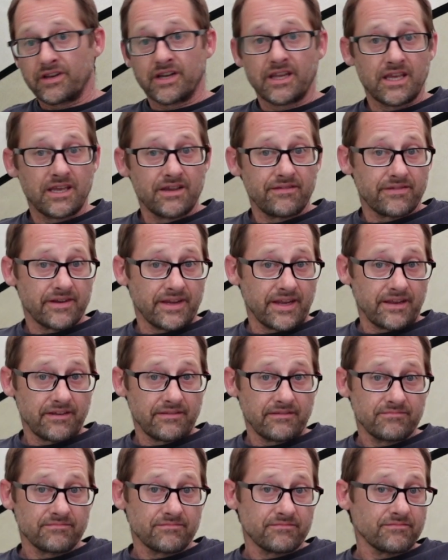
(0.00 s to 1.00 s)
an evening,
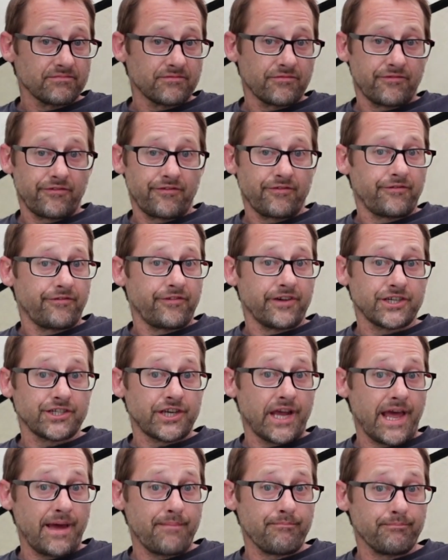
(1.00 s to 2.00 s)

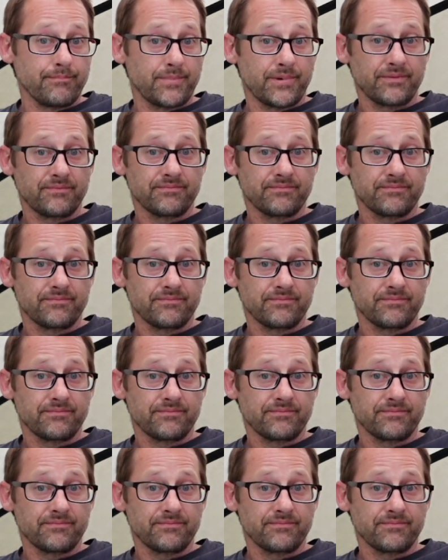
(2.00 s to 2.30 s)
fish hemp.